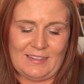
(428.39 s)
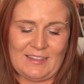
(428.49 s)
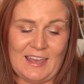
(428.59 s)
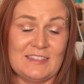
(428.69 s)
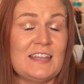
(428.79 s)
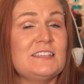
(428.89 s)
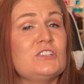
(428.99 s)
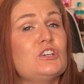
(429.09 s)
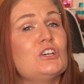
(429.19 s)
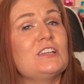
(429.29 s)
And they
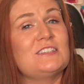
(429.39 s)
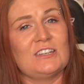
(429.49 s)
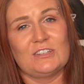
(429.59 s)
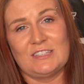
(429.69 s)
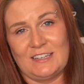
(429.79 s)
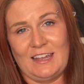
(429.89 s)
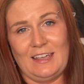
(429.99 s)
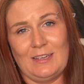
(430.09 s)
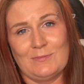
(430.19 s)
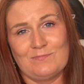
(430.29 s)
did good until
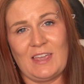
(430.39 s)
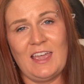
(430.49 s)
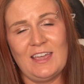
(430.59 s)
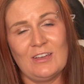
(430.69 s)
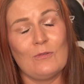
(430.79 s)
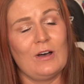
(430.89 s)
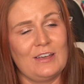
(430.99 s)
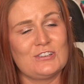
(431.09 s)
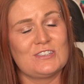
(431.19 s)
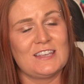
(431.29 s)
today. Well, I
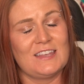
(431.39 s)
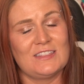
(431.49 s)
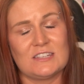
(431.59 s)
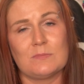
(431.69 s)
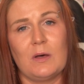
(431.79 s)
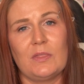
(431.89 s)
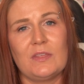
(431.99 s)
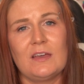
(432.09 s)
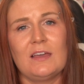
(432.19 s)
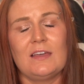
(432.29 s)
should say this month.
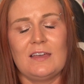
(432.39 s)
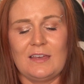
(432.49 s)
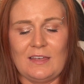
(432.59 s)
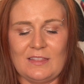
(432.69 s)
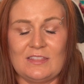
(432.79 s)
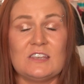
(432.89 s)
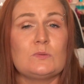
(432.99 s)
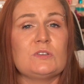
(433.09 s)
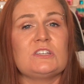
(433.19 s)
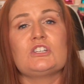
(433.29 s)
This
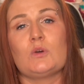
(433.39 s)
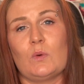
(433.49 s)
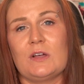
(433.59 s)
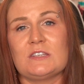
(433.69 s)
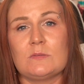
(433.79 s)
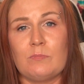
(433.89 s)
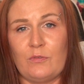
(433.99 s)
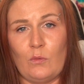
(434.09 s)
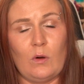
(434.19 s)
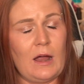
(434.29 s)
was a choice
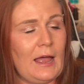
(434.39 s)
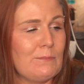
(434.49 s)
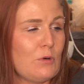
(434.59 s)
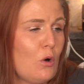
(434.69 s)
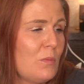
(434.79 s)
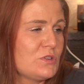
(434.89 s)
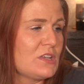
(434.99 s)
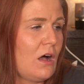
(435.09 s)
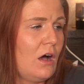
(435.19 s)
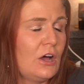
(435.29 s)
before. I'm almost
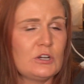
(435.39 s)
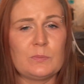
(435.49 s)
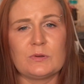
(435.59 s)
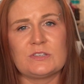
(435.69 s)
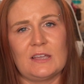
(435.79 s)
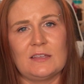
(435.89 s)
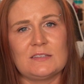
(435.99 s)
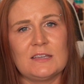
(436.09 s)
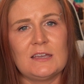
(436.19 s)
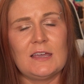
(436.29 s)

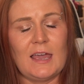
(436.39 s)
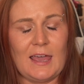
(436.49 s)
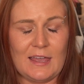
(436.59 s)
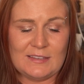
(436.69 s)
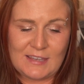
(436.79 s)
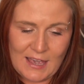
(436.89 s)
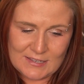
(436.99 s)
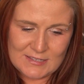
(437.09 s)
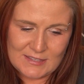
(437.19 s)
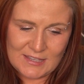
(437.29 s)
100%. And
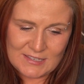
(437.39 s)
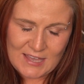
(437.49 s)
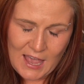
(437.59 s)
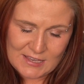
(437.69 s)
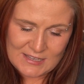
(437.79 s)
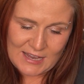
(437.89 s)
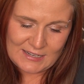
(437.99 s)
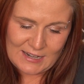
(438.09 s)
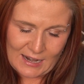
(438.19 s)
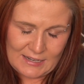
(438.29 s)
yes, this has a
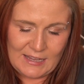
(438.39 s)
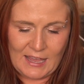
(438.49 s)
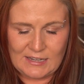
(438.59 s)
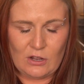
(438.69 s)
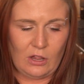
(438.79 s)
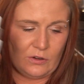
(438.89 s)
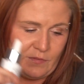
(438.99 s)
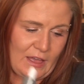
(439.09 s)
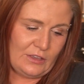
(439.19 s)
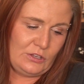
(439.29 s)
$98
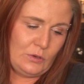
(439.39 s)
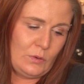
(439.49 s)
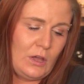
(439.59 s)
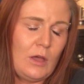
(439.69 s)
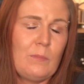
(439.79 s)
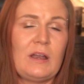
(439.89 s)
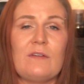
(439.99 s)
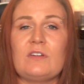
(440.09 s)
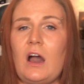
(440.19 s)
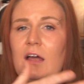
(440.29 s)
value, but
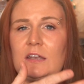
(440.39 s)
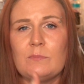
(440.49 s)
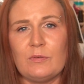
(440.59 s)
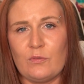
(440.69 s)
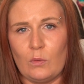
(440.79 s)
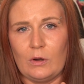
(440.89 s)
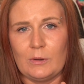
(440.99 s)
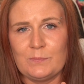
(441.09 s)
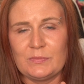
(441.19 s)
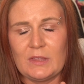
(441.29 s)
I've gotten it
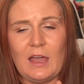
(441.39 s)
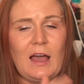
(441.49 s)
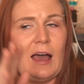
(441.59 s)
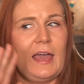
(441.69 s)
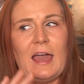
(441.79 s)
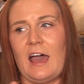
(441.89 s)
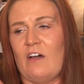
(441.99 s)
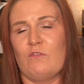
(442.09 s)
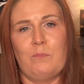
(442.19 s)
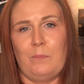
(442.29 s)
before. I
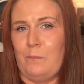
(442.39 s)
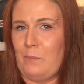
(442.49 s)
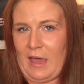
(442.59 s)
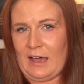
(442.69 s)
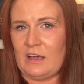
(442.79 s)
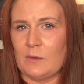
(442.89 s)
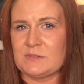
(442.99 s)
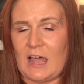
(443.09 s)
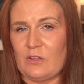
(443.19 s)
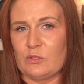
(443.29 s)
have
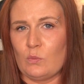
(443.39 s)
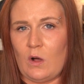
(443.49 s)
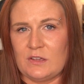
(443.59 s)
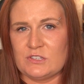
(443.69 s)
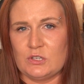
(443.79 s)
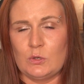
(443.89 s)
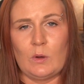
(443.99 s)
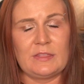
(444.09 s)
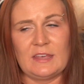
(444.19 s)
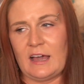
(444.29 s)
backups out the wazoo.
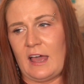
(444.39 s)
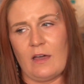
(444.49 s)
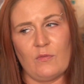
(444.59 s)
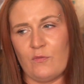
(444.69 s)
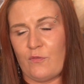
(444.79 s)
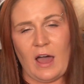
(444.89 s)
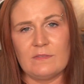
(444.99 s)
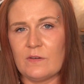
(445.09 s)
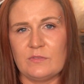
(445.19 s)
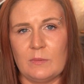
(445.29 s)
I think I have
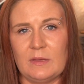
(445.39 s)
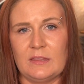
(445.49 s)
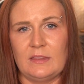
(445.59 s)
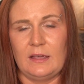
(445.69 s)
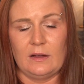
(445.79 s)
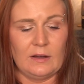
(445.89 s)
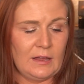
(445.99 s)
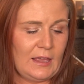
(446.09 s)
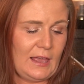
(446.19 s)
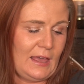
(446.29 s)
5 of them in there.
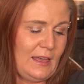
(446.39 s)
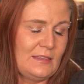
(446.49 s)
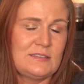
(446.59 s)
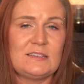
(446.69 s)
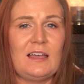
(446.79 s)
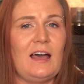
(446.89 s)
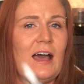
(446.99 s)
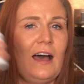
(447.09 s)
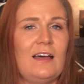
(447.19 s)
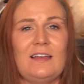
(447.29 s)
And
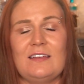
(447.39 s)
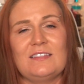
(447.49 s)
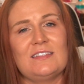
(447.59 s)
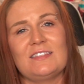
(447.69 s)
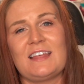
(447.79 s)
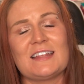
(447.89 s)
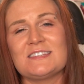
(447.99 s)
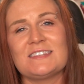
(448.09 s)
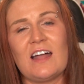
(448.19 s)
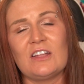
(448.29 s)

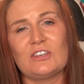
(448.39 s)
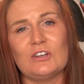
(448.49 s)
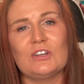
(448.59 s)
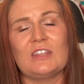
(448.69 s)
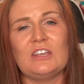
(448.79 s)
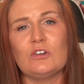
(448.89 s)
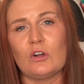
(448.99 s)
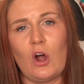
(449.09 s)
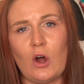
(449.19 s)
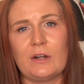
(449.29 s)
that's not good that
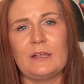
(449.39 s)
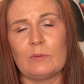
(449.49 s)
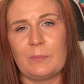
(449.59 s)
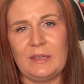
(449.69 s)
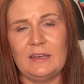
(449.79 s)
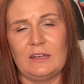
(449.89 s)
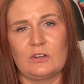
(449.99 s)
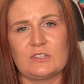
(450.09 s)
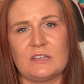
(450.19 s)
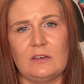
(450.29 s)
you're already repeating
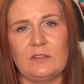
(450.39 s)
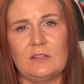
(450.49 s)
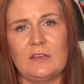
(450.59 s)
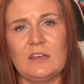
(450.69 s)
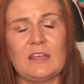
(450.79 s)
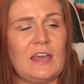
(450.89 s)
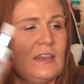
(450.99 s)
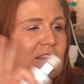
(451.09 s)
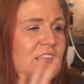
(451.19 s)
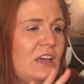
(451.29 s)
yourself.
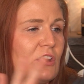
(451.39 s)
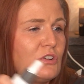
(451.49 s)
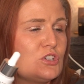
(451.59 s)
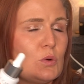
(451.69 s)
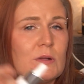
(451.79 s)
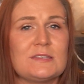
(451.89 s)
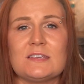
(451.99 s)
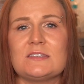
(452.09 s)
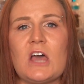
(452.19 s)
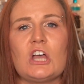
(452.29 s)
And the other
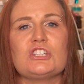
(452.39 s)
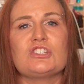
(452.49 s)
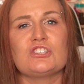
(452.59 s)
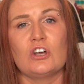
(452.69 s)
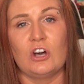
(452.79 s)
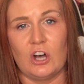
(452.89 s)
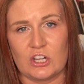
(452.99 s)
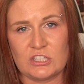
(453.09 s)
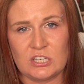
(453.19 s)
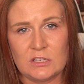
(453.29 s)
choices
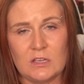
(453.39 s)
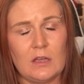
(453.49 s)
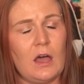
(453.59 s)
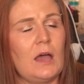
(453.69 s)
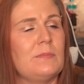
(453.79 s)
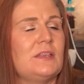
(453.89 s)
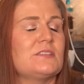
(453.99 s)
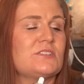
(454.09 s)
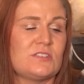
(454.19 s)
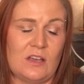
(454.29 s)
sucked. I mean,
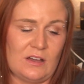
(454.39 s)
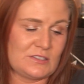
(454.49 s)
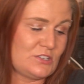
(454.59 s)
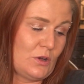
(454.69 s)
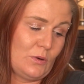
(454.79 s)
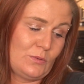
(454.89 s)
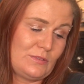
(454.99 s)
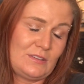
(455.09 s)
sucked. So